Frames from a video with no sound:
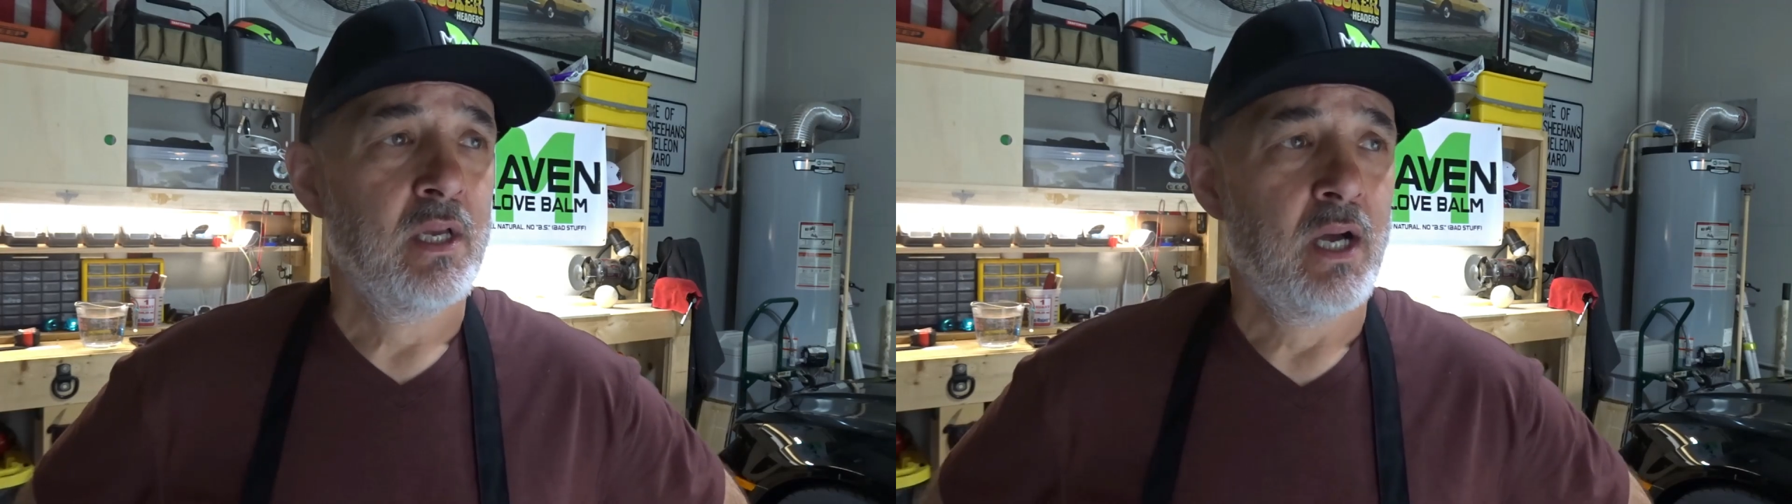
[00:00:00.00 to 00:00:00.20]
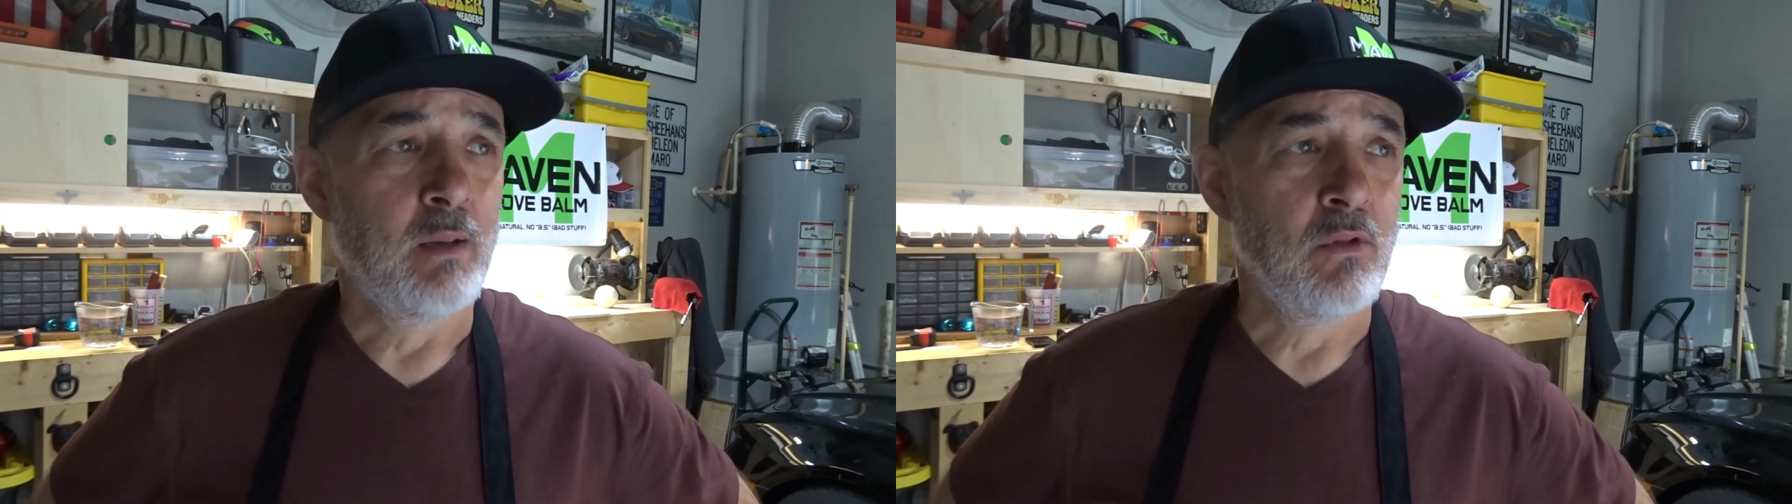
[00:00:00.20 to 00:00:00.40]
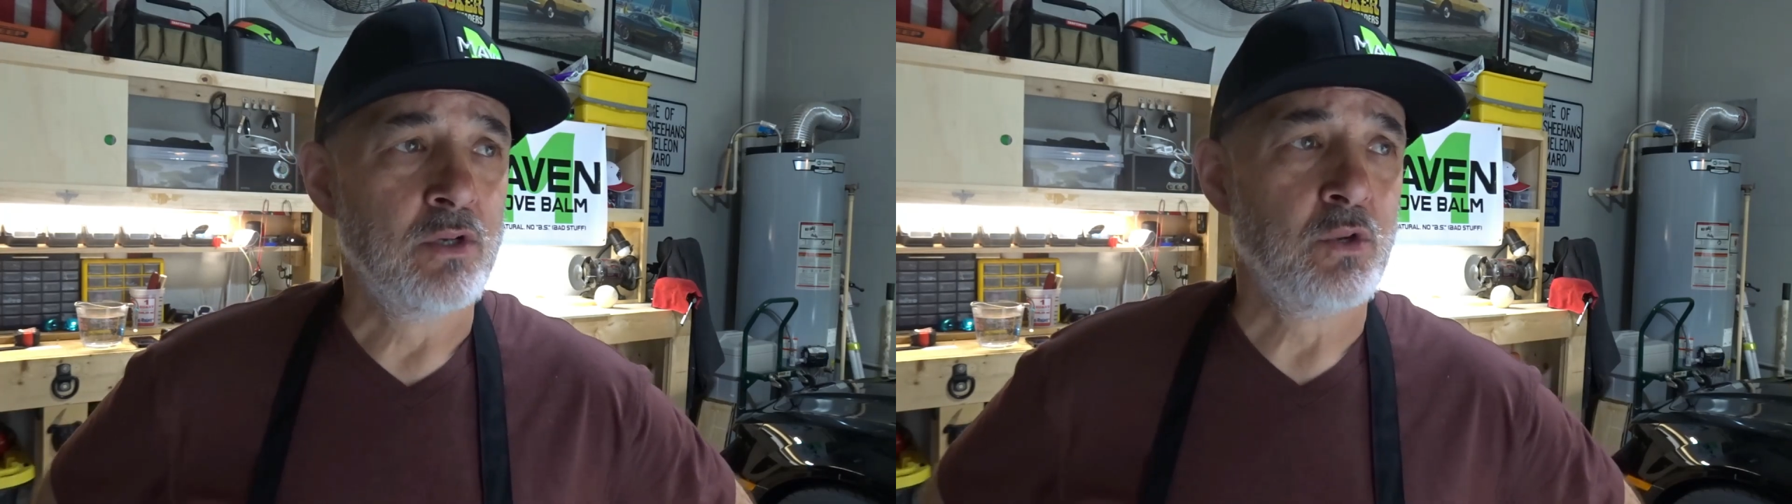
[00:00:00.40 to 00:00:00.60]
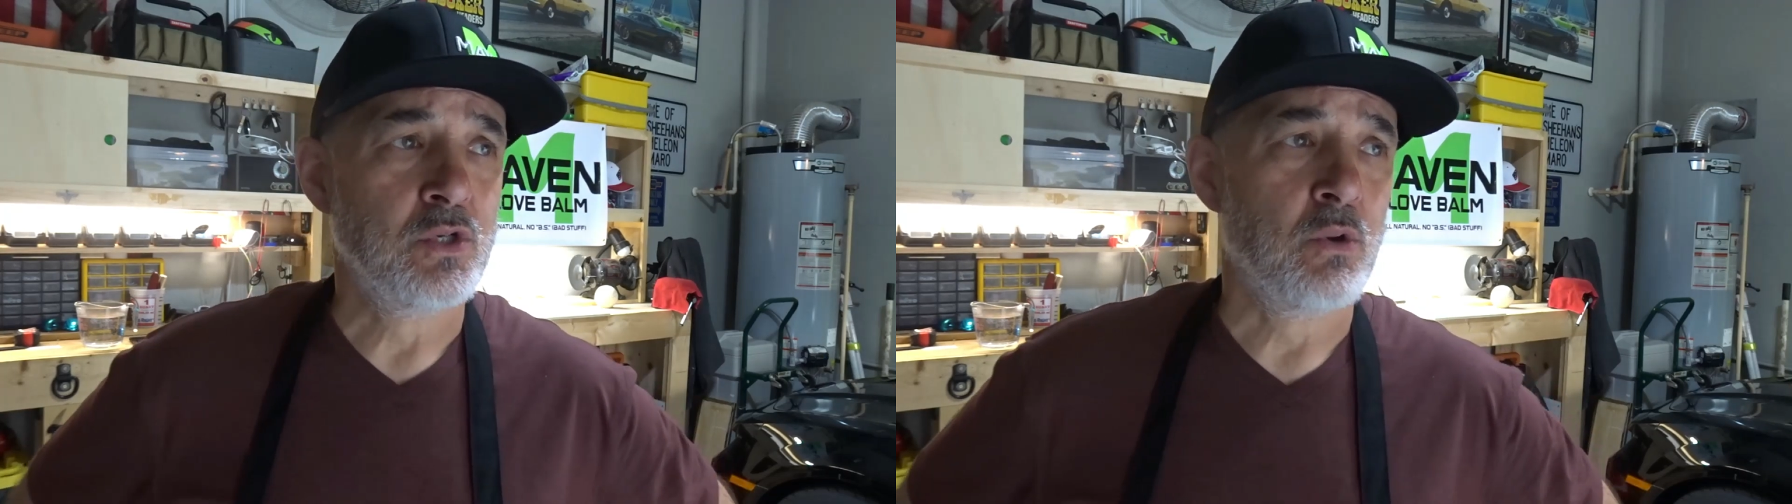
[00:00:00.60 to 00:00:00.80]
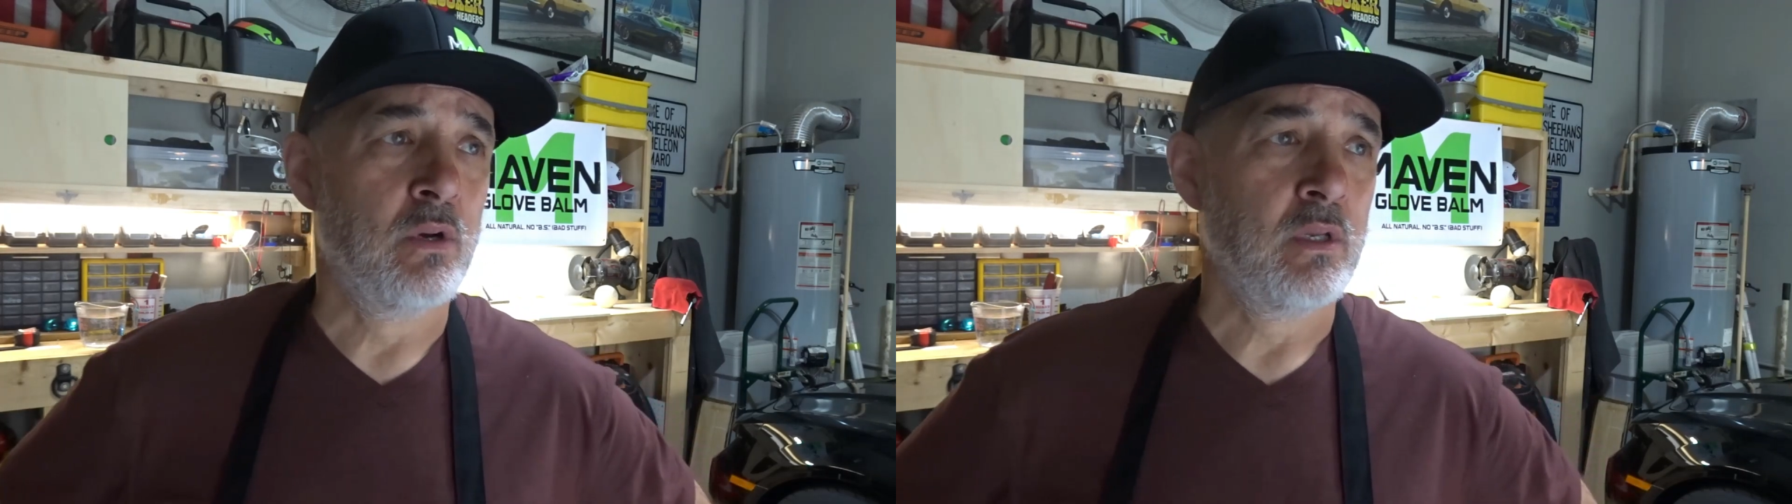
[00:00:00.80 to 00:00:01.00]
Long story
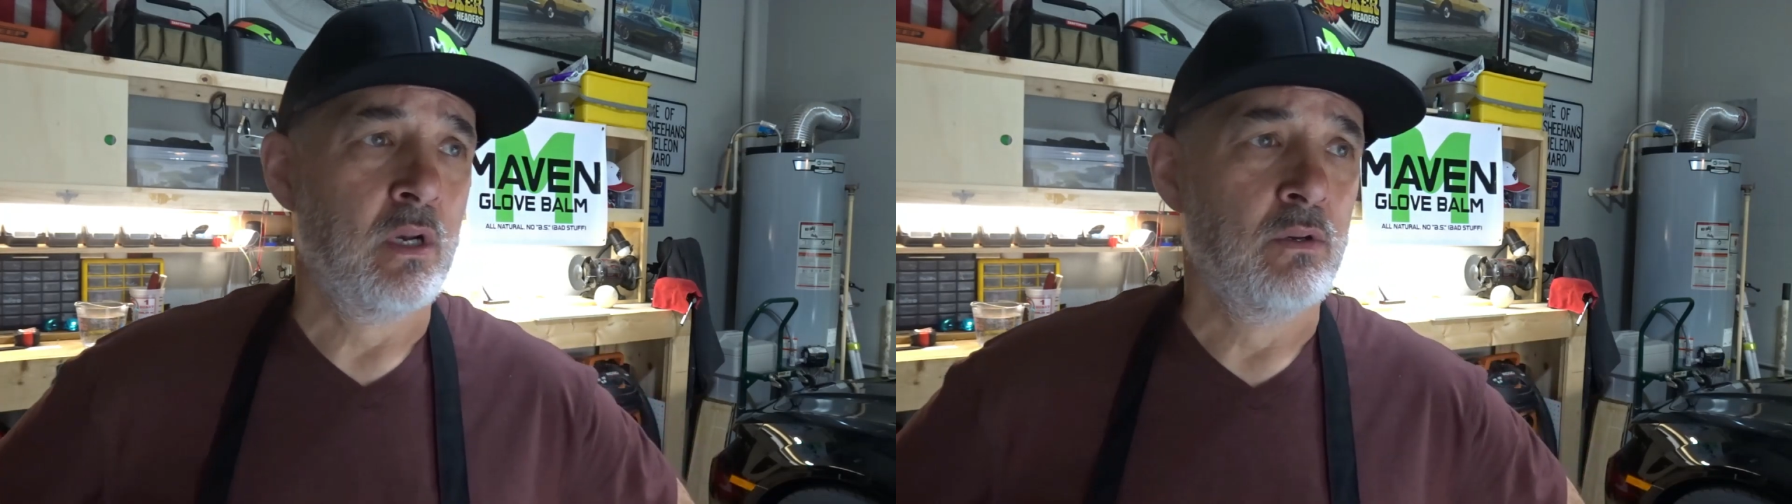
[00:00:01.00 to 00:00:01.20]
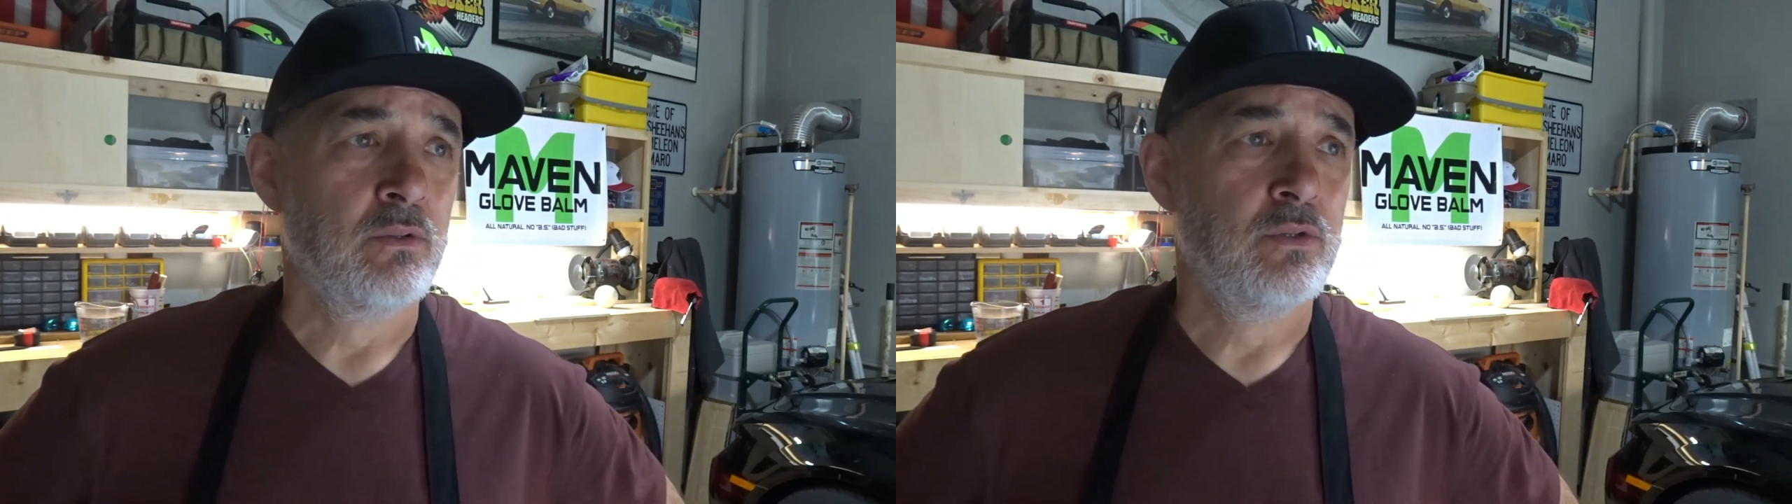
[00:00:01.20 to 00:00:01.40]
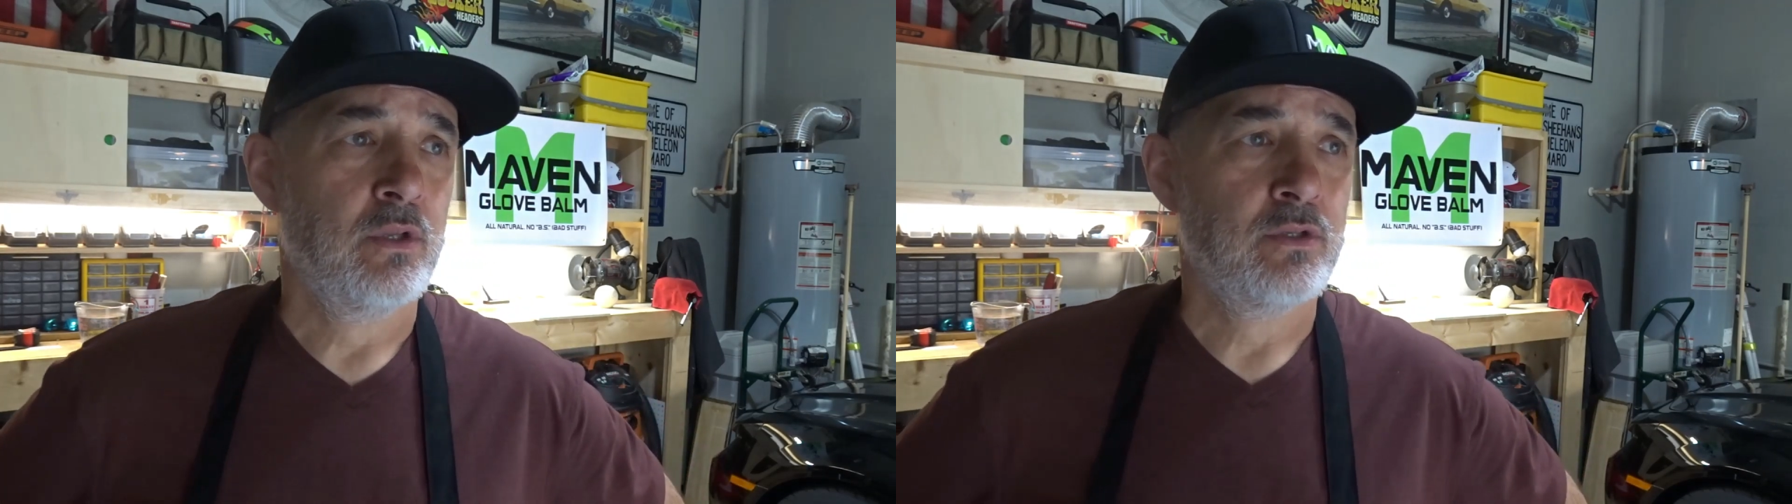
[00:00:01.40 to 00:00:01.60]
short, you know,